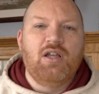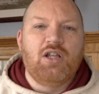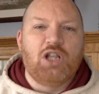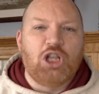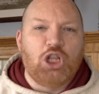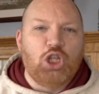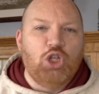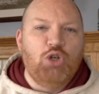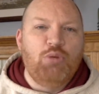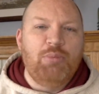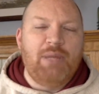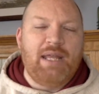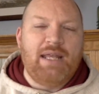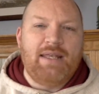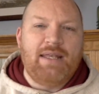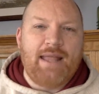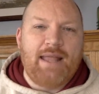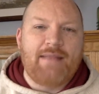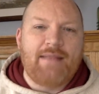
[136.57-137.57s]

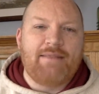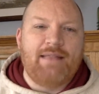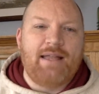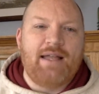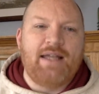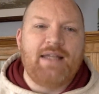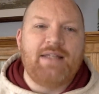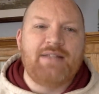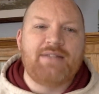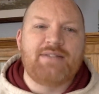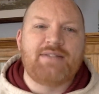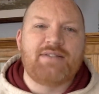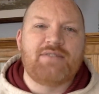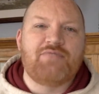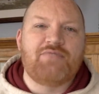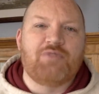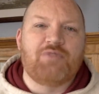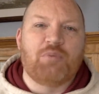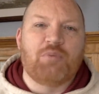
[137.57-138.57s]
looming deadlines
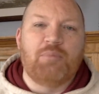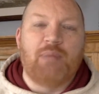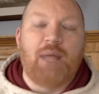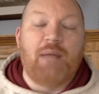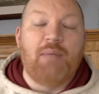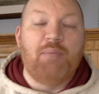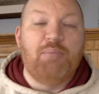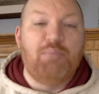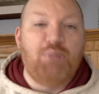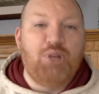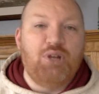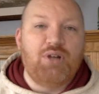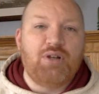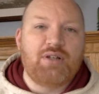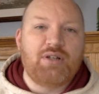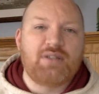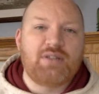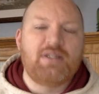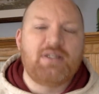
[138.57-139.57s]
for my
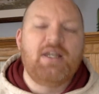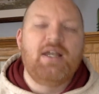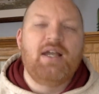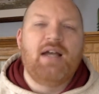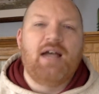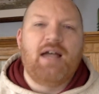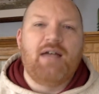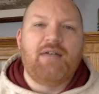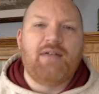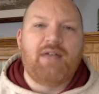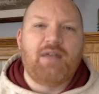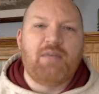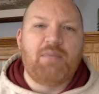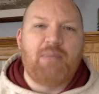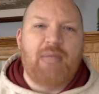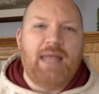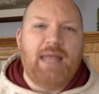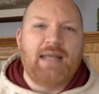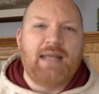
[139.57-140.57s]
books. I've had
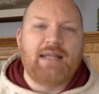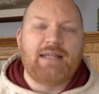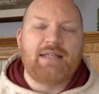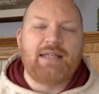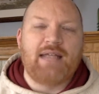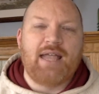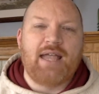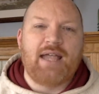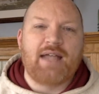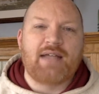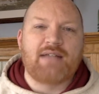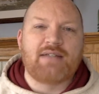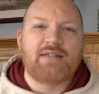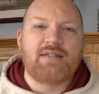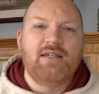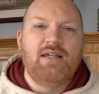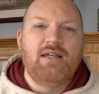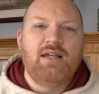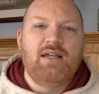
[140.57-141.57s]
panic attacks
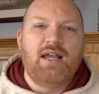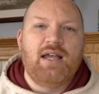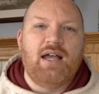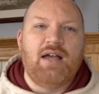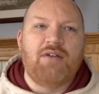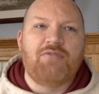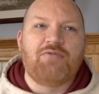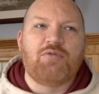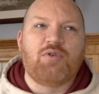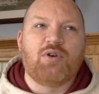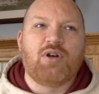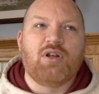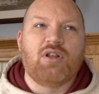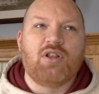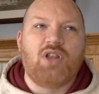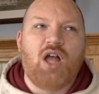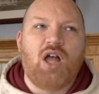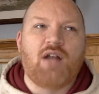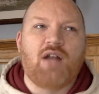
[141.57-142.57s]
uh, for a
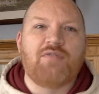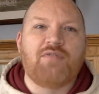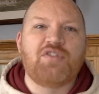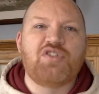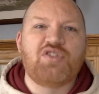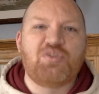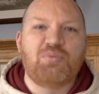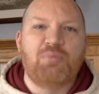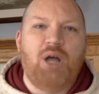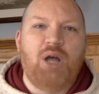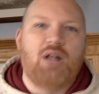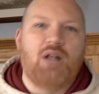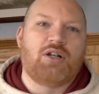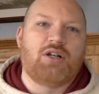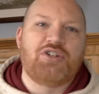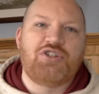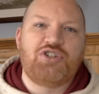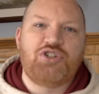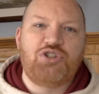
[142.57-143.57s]
lot of
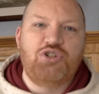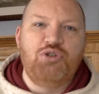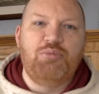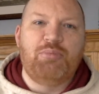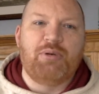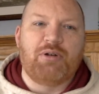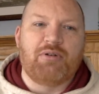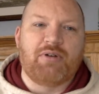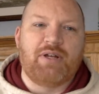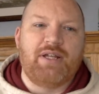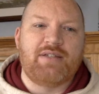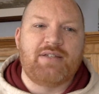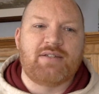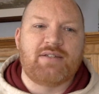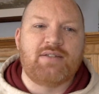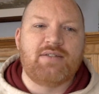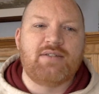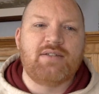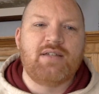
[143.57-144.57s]
smaller, stupid
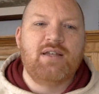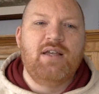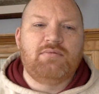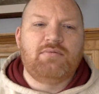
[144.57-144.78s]
reasons.